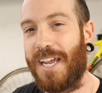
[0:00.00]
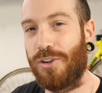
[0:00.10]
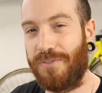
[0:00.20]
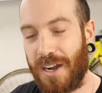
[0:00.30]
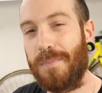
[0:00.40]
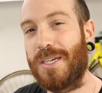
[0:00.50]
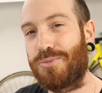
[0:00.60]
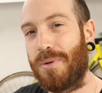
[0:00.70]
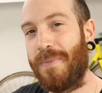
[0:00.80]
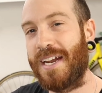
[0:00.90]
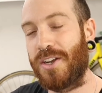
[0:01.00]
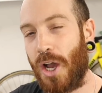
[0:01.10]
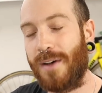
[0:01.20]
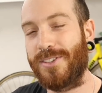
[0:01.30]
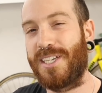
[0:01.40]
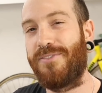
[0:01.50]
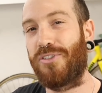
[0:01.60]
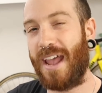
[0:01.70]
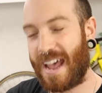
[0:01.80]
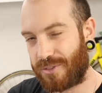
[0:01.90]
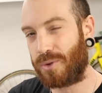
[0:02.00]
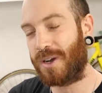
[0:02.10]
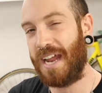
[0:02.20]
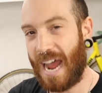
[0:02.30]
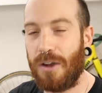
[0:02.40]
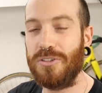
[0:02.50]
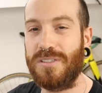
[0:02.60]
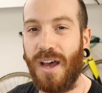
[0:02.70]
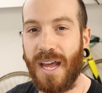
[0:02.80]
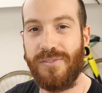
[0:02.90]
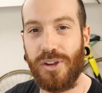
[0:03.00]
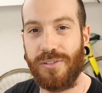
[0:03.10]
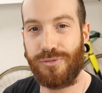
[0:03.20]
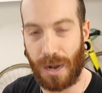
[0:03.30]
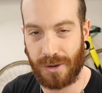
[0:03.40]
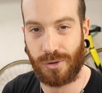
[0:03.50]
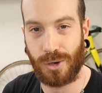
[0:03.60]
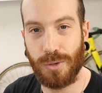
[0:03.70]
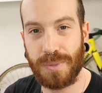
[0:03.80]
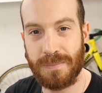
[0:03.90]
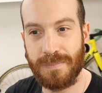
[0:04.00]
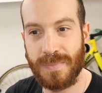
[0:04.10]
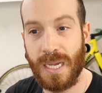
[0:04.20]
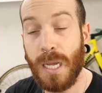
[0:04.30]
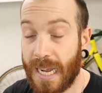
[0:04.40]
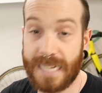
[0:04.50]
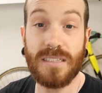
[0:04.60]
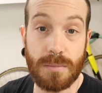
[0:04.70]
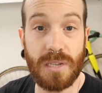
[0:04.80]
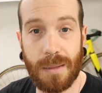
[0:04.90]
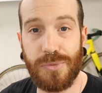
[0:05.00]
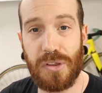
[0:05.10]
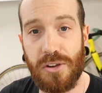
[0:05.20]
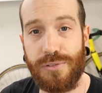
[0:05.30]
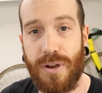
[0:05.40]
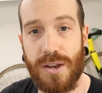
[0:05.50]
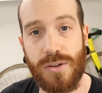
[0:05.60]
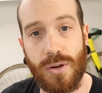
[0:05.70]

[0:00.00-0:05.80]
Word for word: it'll very much remain a novelty for everyone outside of your friend group, and sometimes in your friend